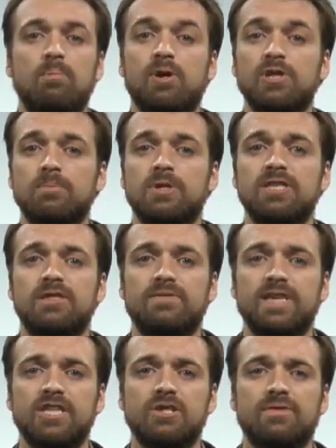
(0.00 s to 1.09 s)
a possible
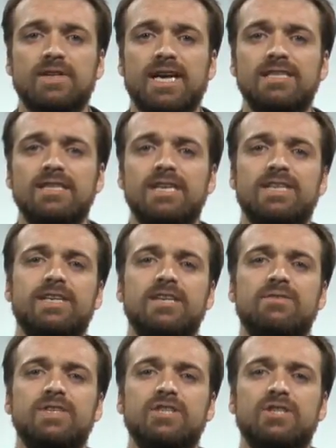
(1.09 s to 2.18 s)
intervention of Catalan
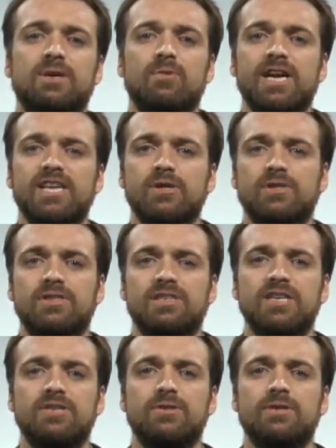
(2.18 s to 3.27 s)
television and radio
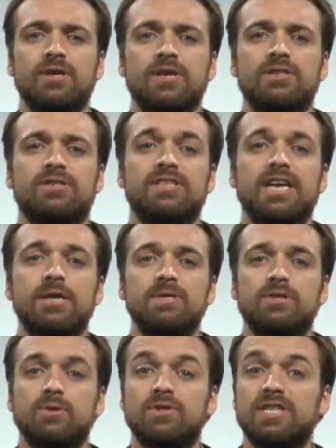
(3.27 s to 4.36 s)
continue, today we
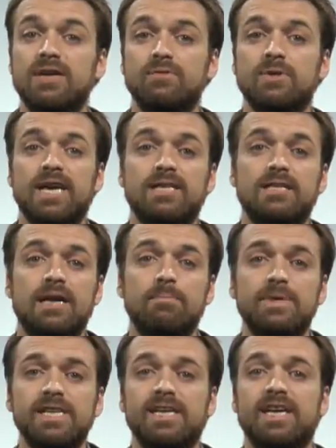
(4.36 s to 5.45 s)
saw several Catalan
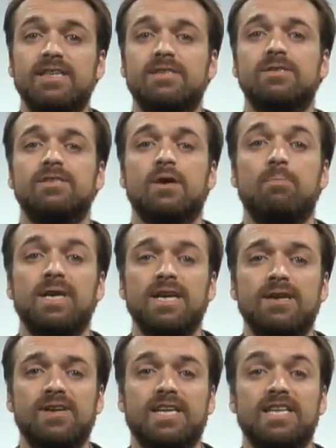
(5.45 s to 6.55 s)
media editors
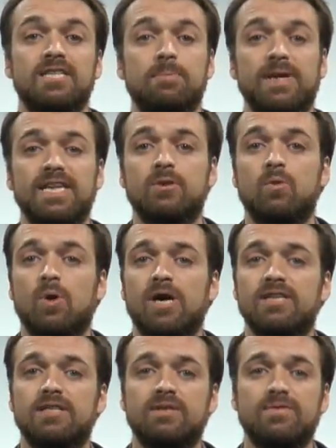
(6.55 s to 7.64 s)
appearing in Spain's
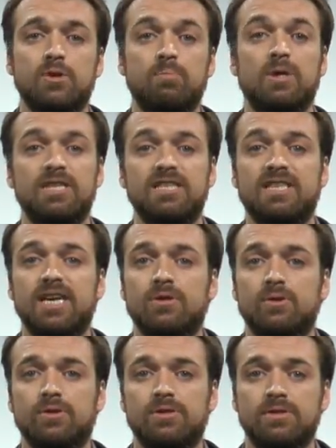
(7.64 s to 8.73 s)
Guardia Civil police
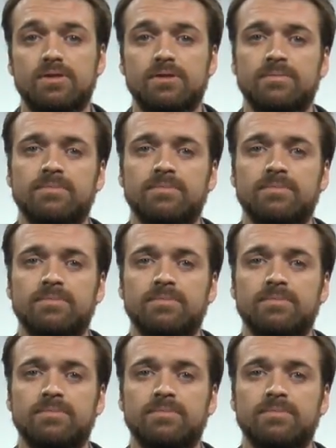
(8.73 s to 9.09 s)
headquarters.